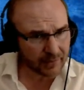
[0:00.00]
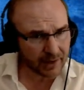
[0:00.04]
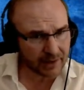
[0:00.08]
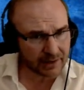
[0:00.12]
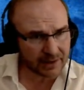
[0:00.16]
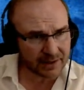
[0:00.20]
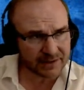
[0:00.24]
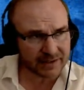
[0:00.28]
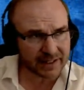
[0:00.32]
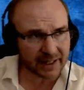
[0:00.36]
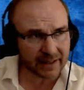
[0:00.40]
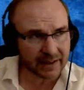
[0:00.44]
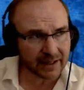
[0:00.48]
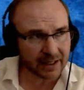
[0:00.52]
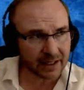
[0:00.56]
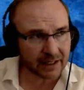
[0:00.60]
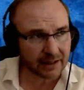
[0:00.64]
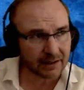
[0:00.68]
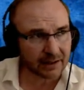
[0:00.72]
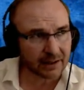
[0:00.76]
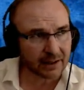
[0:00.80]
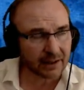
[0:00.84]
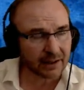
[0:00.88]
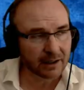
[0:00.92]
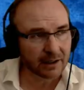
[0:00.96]
to say that
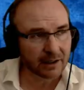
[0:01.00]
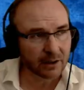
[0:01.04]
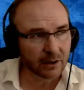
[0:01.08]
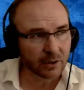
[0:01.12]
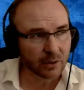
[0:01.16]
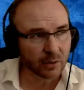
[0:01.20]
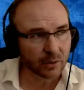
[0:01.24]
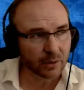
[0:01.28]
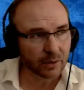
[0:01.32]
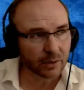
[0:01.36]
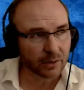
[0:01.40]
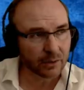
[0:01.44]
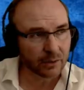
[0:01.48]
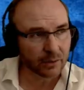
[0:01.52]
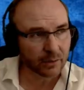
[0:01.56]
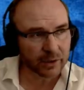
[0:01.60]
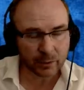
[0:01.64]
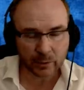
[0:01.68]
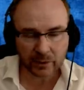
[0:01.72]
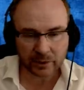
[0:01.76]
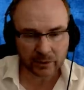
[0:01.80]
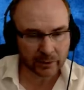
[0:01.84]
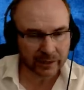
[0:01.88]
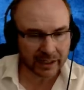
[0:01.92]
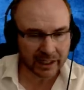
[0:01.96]
what
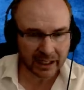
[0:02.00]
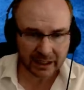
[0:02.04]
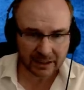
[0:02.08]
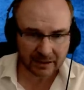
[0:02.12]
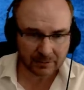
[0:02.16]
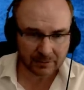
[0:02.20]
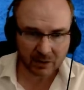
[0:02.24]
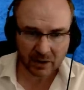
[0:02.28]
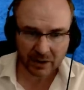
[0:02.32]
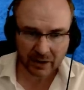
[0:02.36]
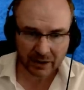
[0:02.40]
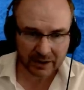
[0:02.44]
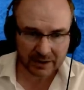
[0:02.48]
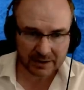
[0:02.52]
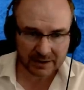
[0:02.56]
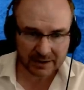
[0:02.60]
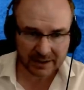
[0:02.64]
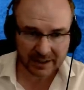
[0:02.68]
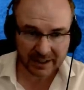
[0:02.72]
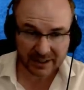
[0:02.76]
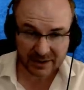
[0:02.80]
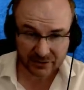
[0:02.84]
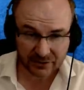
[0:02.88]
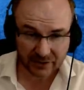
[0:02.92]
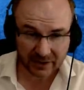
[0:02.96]
we're reading in Mark is
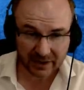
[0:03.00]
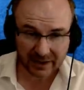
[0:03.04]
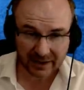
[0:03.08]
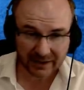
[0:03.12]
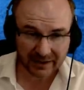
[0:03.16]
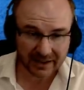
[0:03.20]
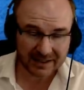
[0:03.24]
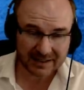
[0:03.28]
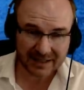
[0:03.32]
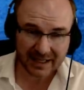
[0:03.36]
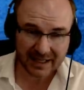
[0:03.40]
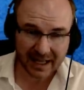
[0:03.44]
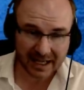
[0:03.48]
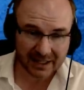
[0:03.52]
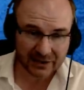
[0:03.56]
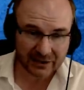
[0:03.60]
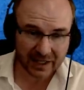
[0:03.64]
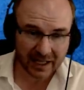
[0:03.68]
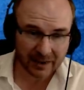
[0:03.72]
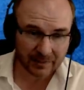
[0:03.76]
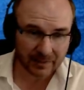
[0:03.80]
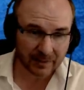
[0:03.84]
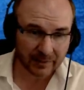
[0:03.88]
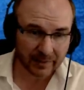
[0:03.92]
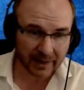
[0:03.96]
history, the things that actually
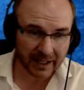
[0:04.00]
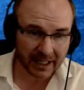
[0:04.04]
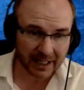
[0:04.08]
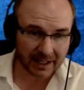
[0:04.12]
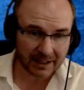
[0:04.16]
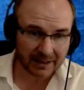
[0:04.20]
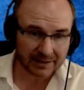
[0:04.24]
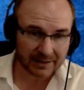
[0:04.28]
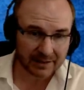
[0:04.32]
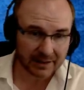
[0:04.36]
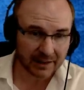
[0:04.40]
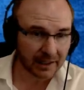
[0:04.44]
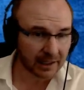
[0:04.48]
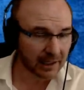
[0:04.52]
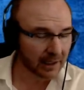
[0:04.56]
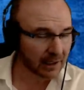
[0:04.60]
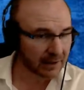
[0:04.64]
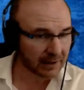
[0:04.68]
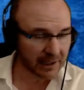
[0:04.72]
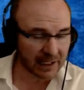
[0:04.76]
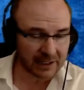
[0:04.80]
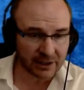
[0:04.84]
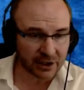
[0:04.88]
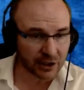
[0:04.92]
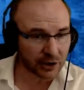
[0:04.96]
happened in the past,
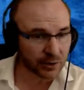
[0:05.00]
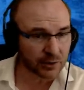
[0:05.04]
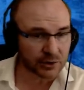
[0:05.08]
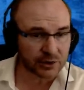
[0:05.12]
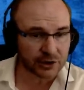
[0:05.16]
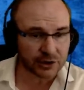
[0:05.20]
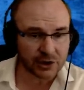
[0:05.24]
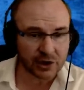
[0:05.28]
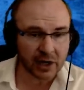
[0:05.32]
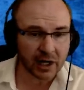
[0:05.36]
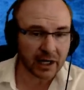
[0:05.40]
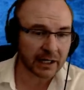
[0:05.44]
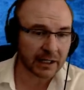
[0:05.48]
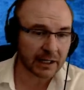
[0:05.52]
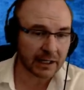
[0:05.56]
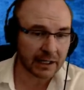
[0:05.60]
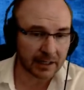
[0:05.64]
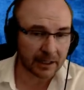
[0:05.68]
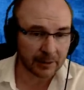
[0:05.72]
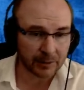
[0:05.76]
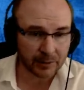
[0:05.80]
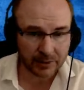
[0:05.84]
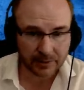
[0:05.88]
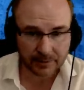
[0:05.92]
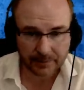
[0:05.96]
that's a huge, giant leap.